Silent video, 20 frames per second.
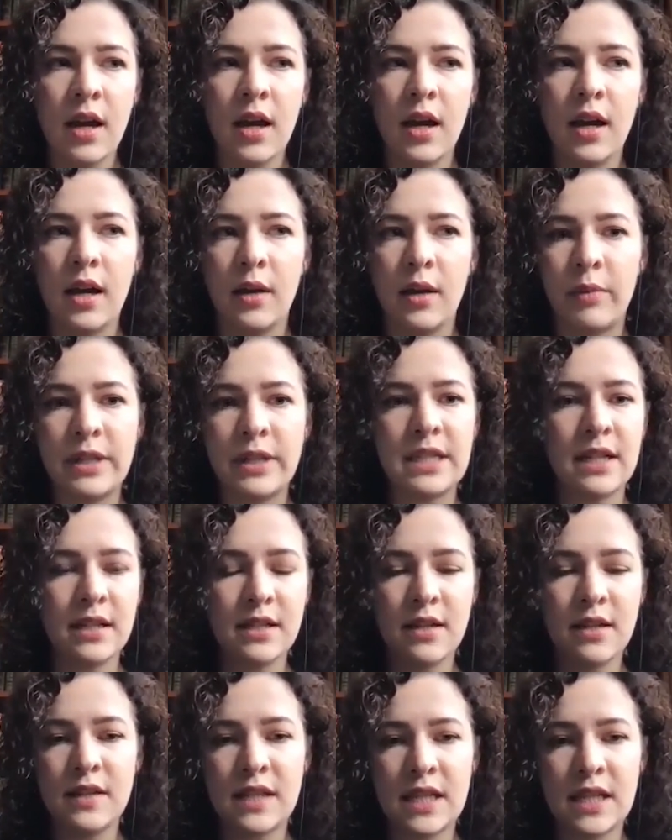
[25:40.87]
but
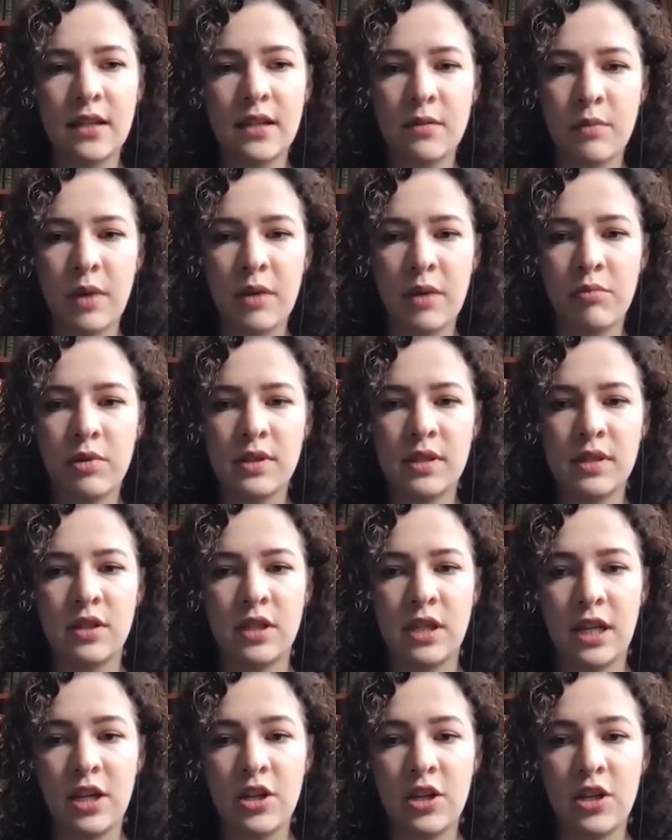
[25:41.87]
as I said in my
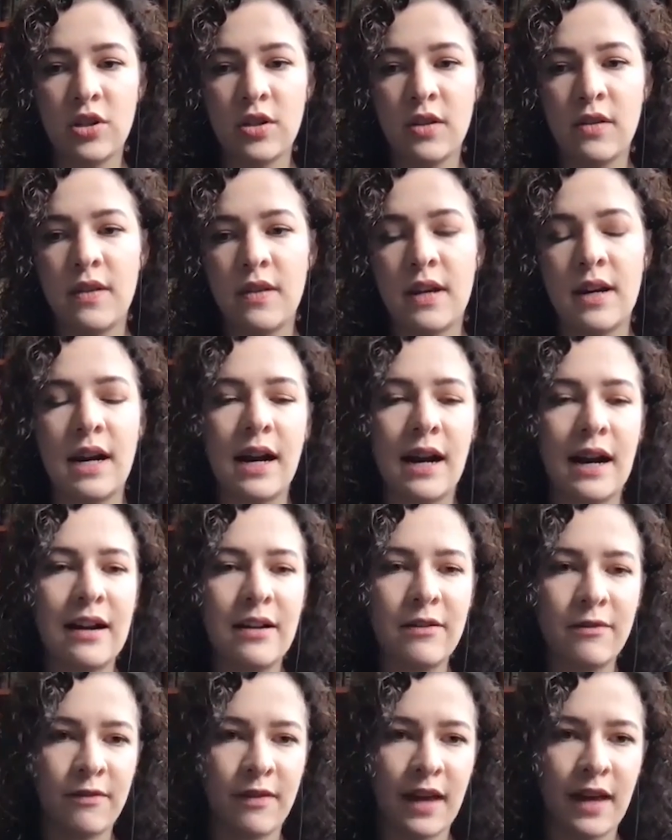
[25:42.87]
presentation, there
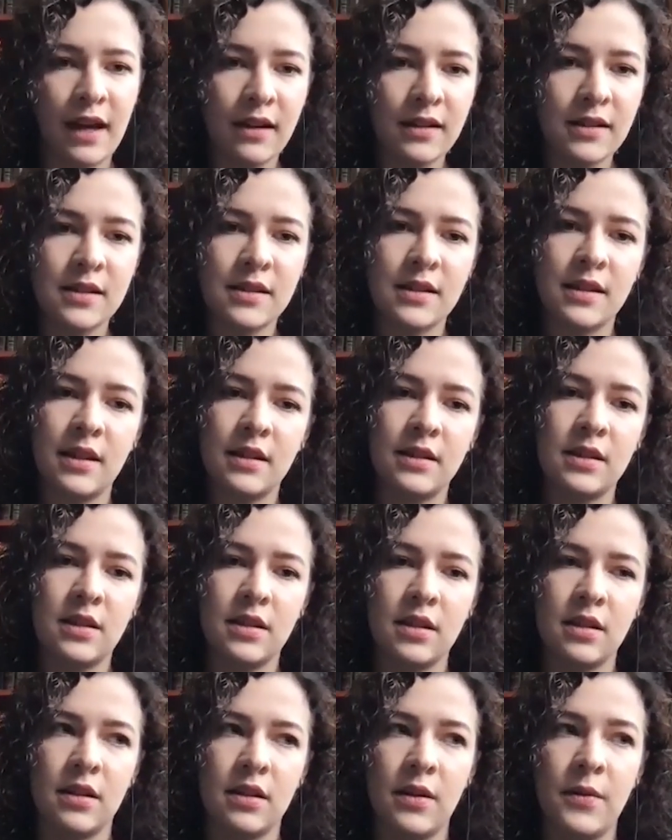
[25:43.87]
are facts
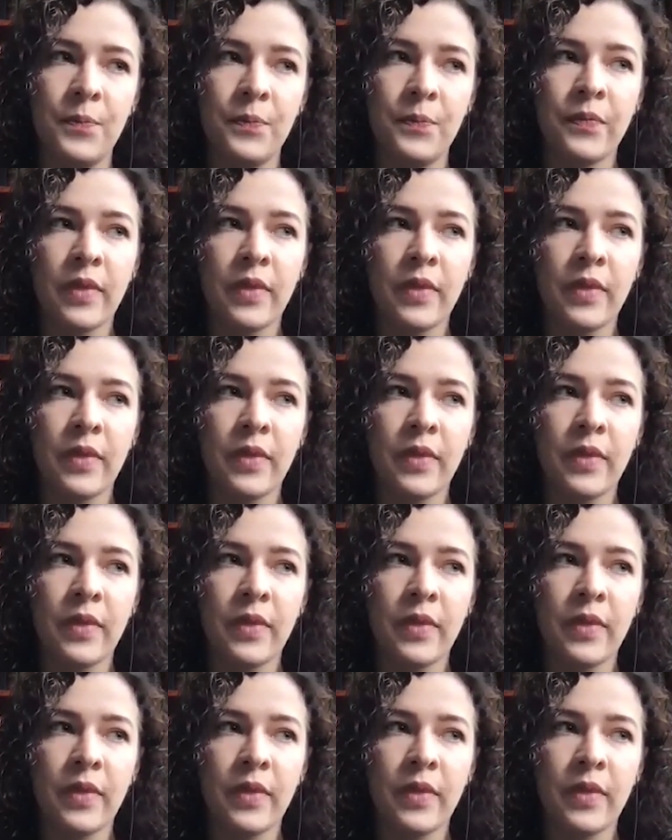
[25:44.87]
that